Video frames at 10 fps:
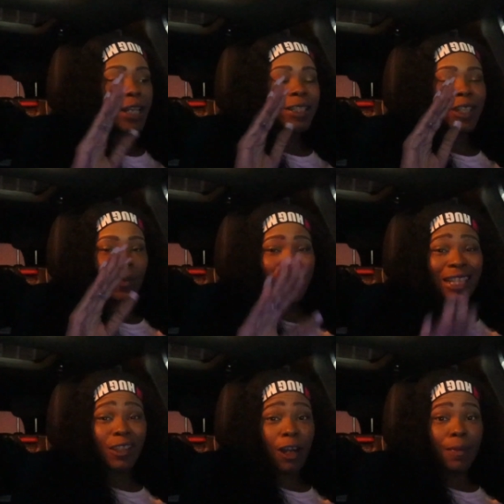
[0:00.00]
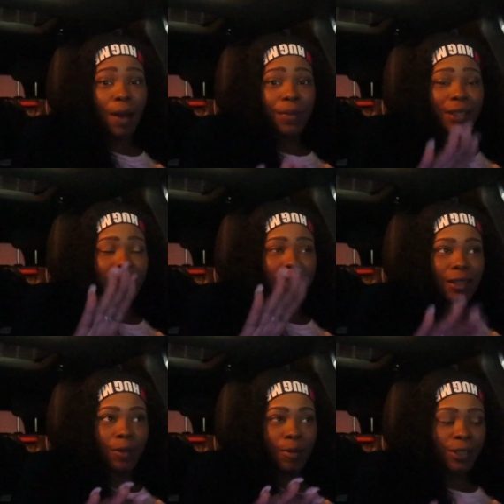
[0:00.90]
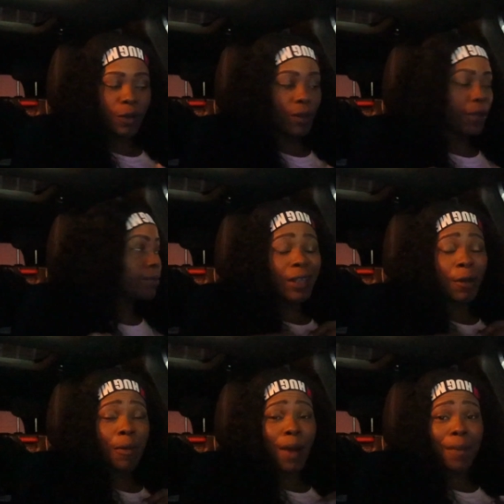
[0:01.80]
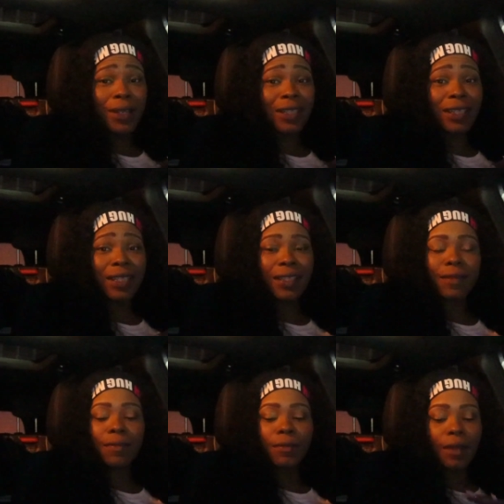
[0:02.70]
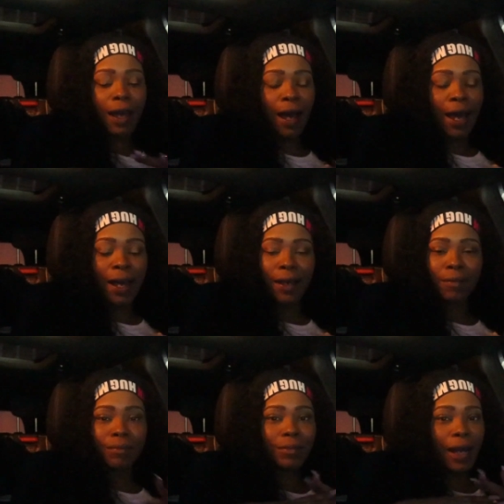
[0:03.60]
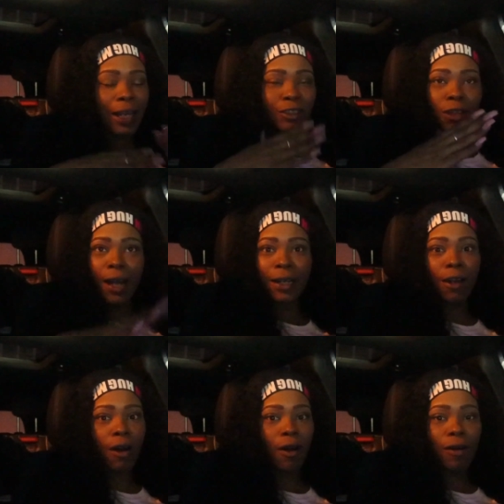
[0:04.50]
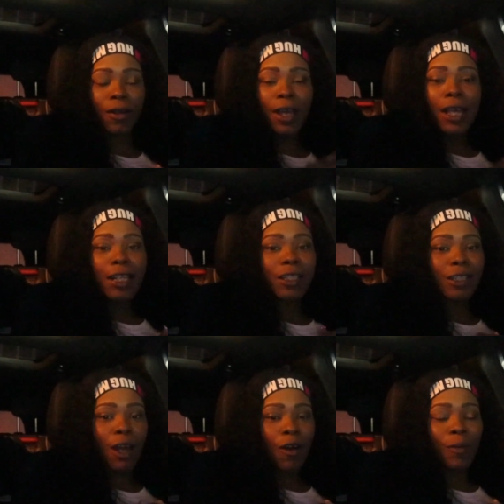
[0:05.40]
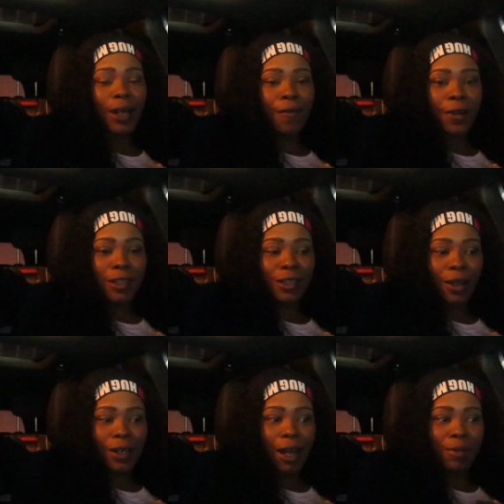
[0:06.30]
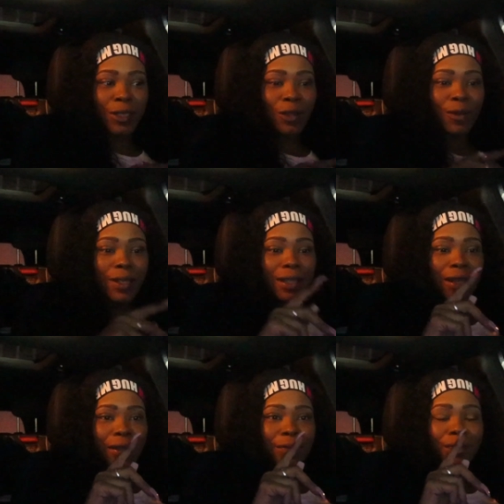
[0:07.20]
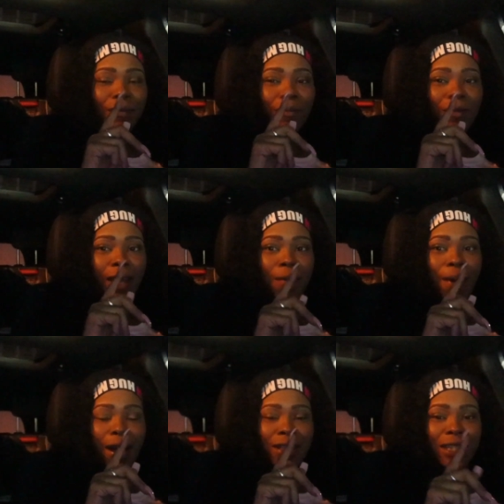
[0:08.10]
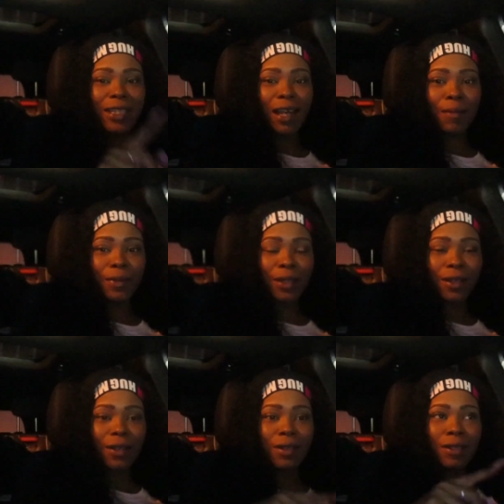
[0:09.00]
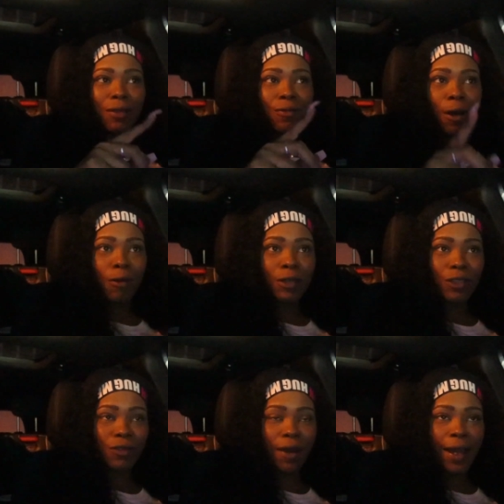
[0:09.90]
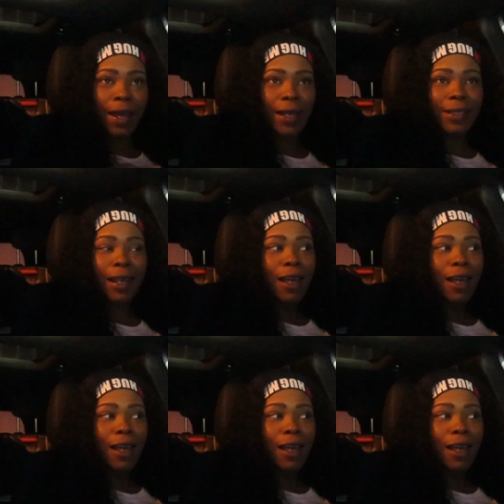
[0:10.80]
So when I started my business, that's what I was doing. Like with my business, I tried it all. So when I first started, I was doing the epoxy tumblers, the rolling trays.